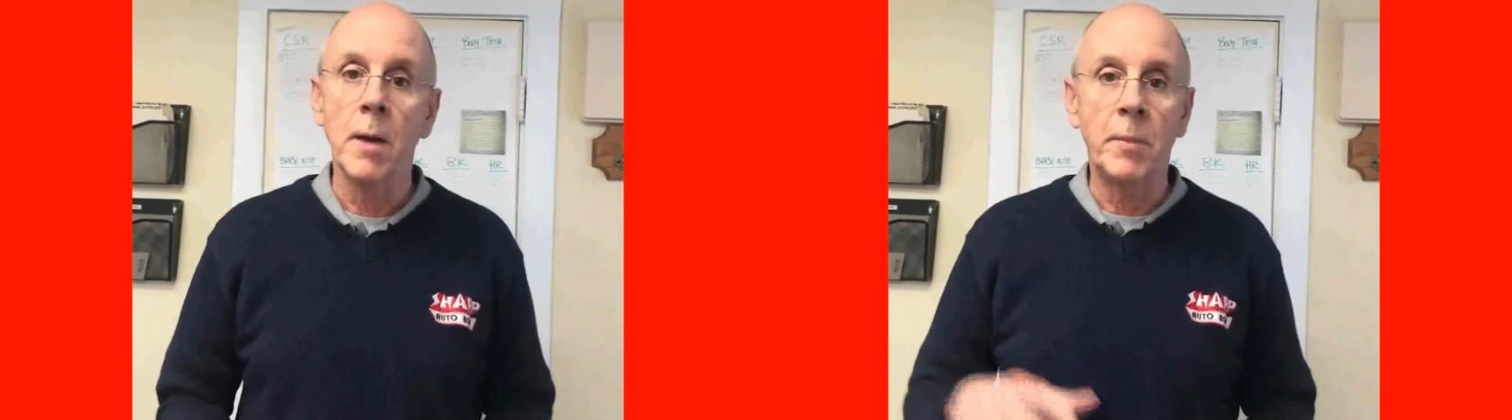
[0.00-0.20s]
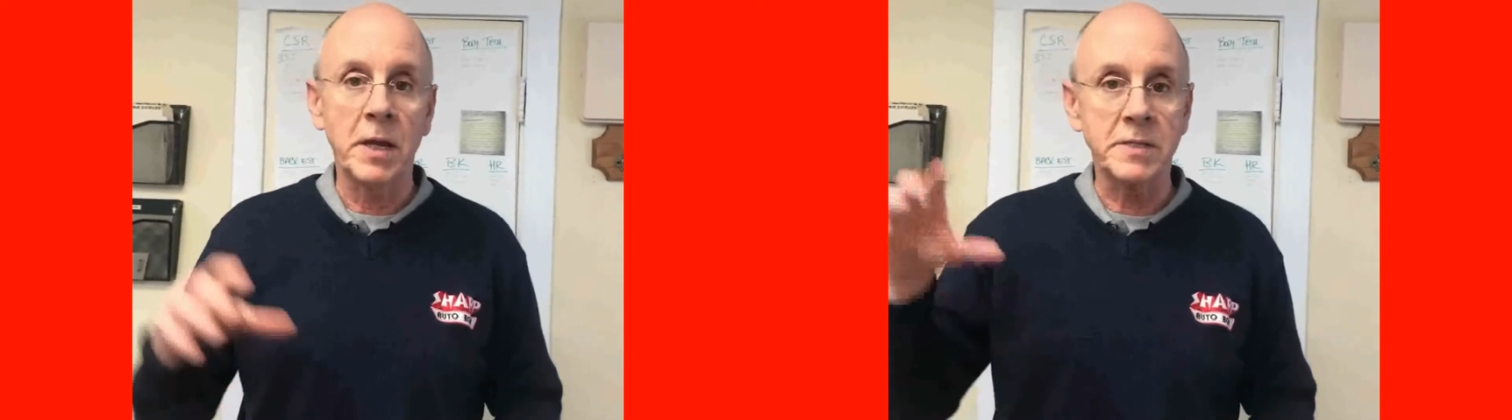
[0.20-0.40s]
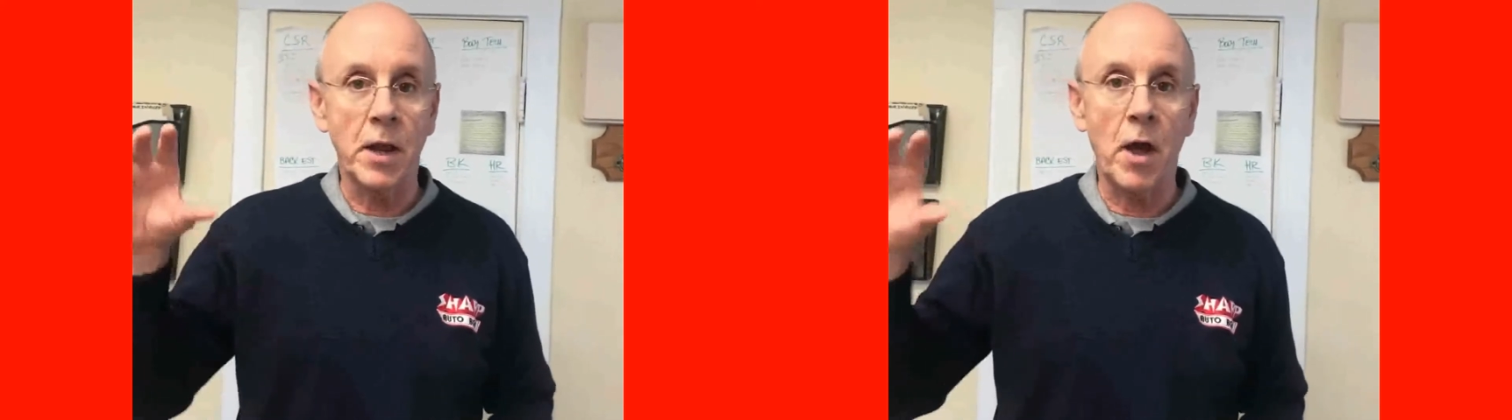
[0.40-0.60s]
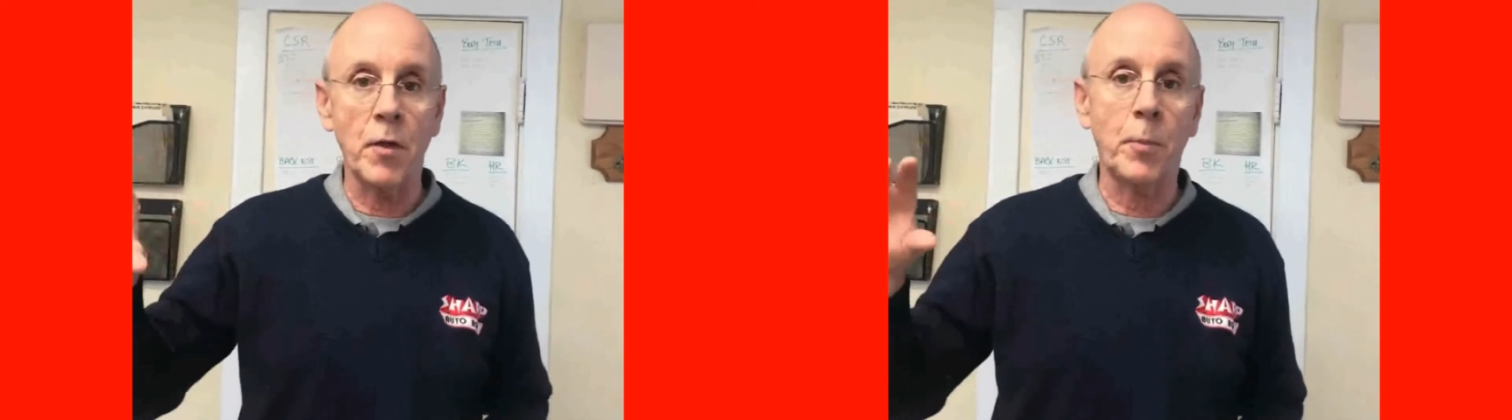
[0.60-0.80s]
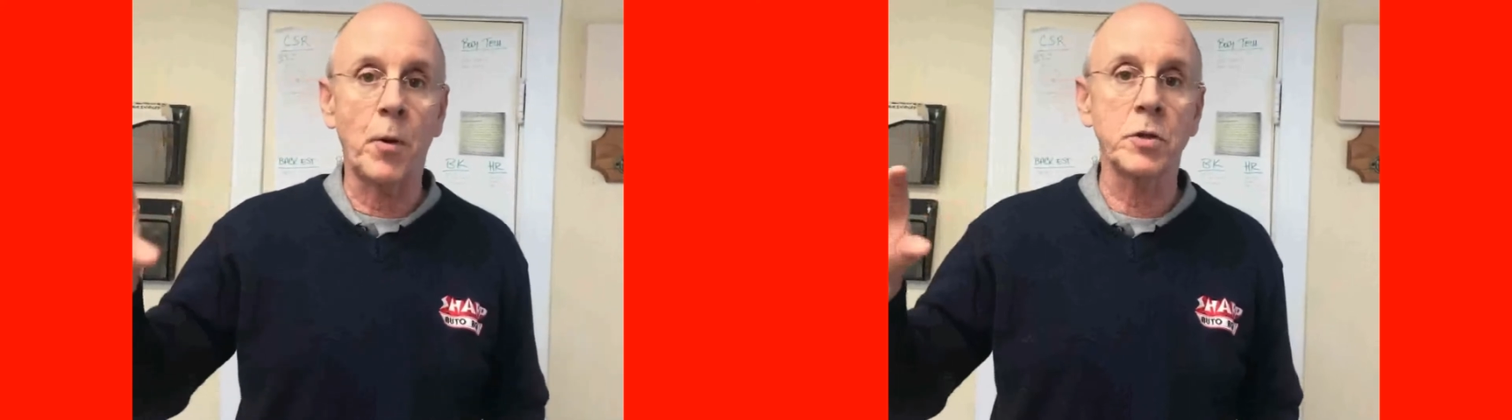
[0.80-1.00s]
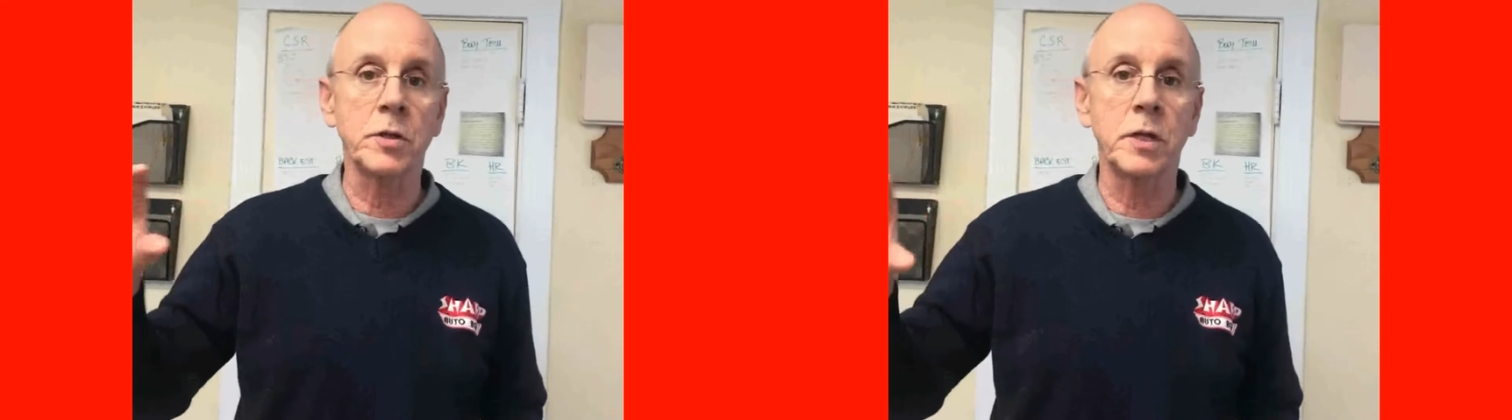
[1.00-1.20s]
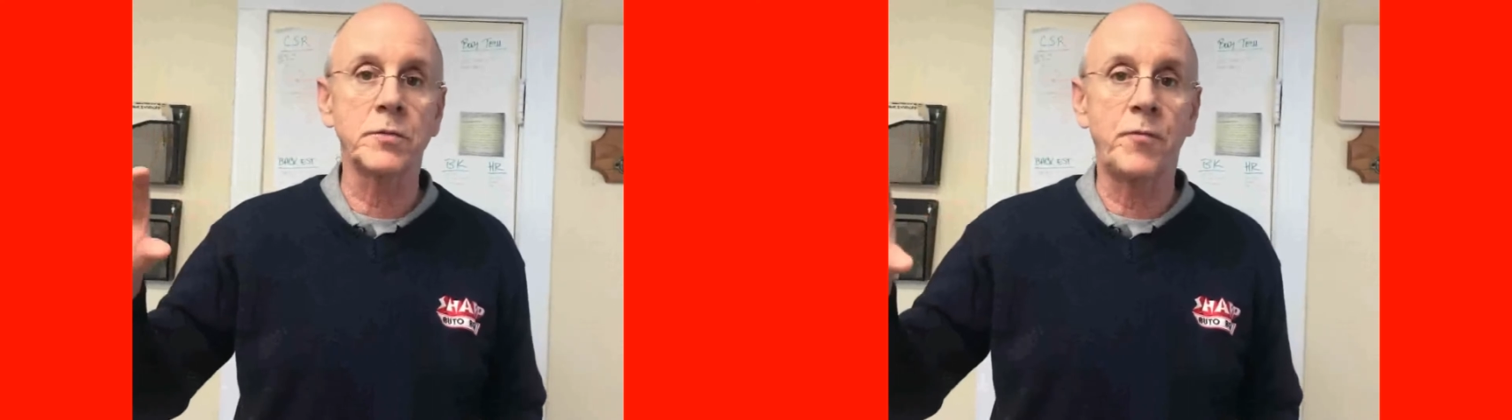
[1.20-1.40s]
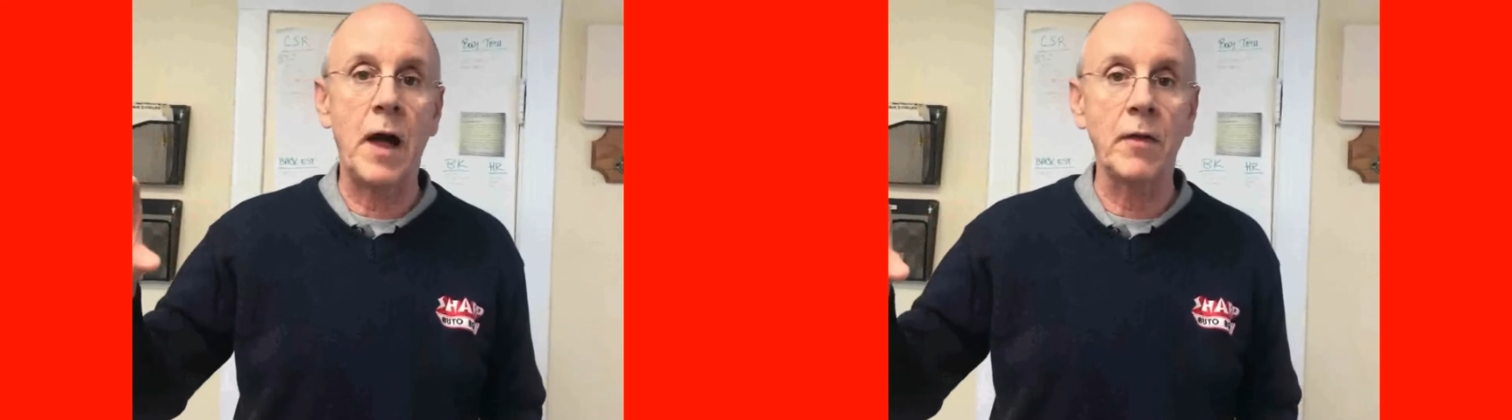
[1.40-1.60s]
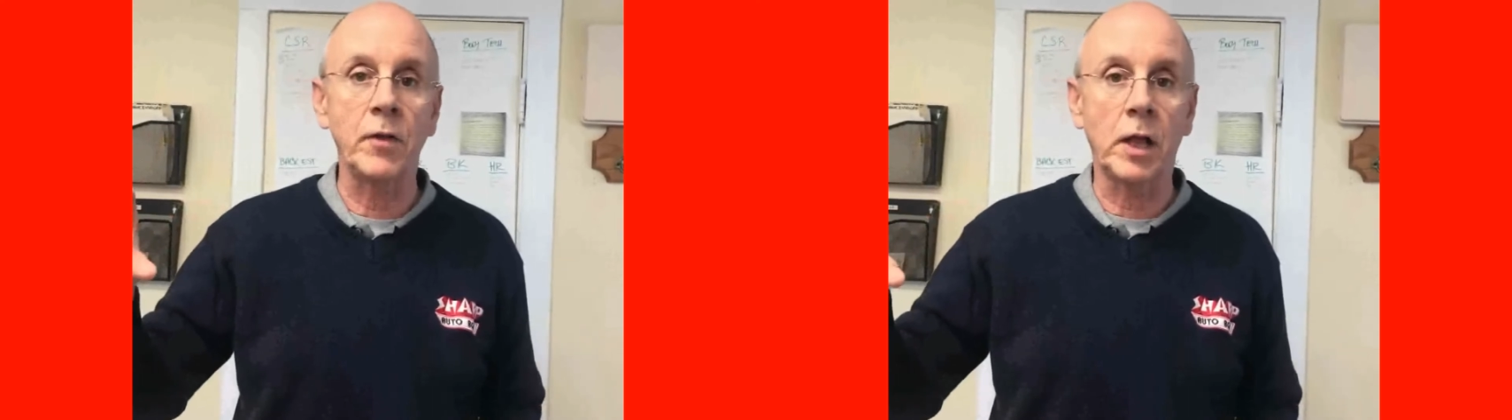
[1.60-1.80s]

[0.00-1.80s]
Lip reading: Because that other person that's filing the